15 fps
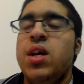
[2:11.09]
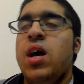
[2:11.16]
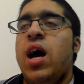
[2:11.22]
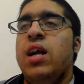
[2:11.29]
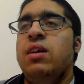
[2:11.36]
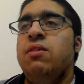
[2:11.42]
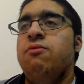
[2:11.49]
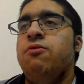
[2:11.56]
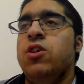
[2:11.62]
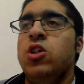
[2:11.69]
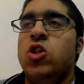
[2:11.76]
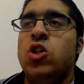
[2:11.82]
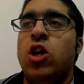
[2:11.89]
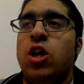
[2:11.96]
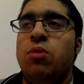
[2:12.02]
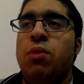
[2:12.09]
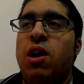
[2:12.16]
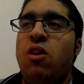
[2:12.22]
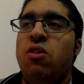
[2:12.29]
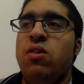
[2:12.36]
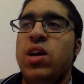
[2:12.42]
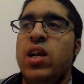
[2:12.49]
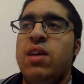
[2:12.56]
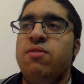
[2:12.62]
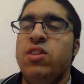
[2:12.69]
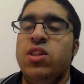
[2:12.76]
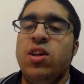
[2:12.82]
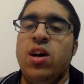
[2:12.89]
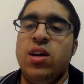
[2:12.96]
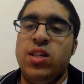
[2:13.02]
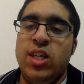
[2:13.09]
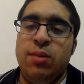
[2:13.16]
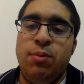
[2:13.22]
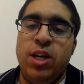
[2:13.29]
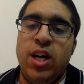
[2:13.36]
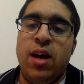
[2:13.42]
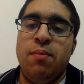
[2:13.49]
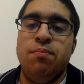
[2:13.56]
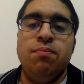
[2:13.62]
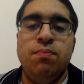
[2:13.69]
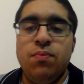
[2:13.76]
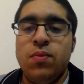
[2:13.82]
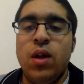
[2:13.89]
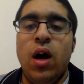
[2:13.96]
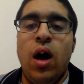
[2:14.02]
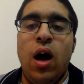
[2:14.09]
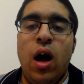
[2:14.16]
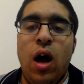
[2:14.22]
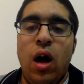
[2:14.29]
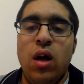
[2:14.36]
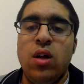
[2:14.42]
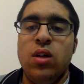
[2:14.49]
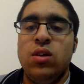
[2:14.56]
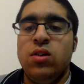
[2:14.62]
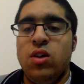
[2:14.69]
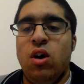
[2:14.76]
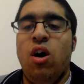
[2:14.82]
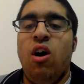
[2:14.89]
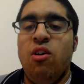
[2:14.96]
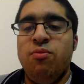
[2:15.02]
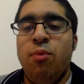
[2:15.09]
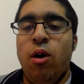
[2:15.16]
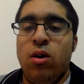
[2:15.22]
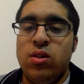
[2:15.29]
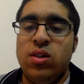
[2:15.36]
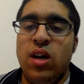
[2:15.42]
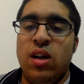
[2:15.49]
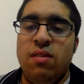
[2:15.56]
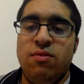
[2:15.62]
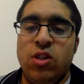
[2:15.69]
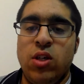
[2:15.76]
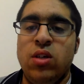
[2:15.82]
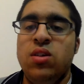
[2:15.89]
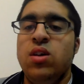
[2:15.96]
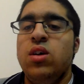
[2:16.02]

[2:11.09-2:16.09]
And it finished at about 11:30 p.m., so 11:30.